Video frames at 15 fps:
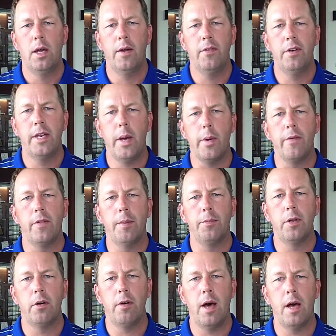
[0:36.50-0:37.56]
Every day we
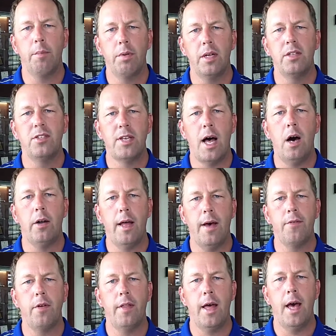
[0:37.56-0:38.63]
flipped it around and played solid
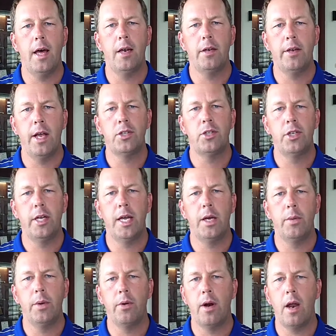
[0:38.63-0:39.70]
after that. And yesterday
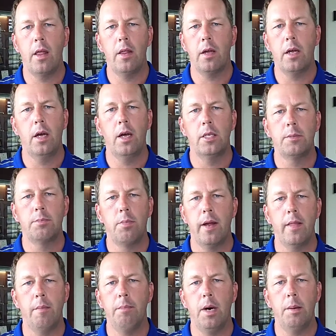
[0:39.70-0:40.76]
we were right on the cusp, right
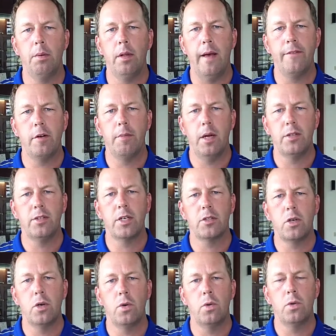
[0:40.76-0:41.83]
on the bubble after about
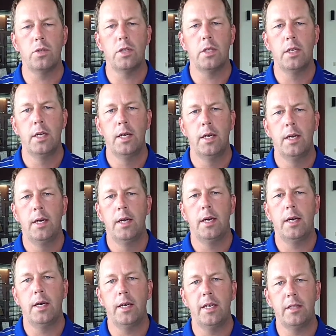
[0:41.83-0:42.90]
six holes,
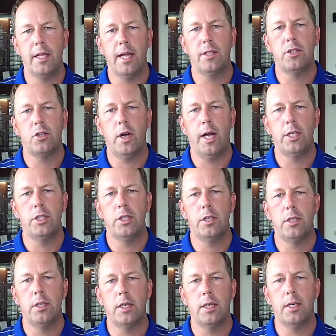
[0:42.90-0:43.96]
and hit that stretch
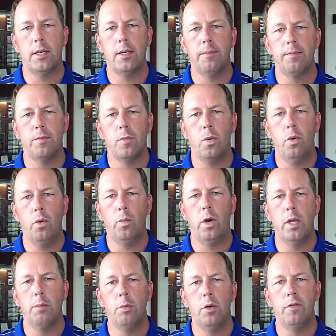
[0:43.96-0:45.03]
and
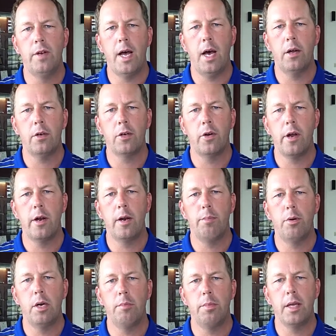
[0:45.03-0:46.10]
really moved out and created a
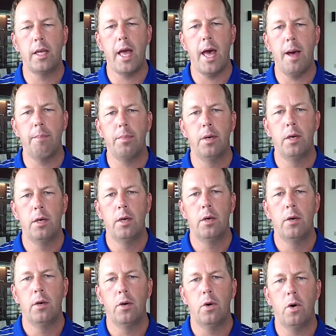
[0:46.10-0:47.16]
pretty big gap
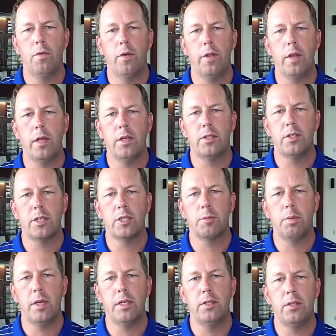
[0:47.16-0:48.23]
over the
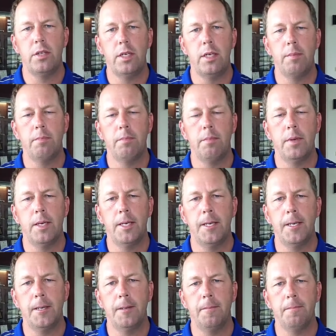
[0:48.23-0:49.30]
sixth place team
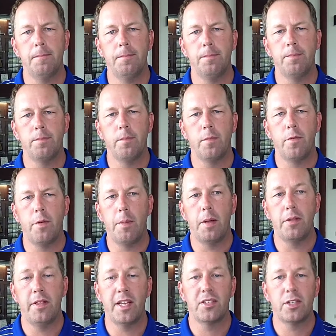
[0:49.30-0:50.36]
for
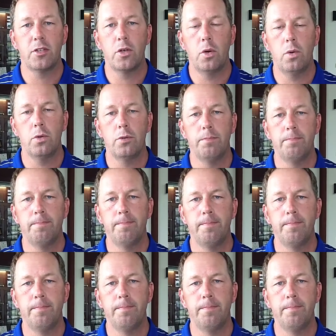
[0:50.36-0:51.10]
about the next six holes.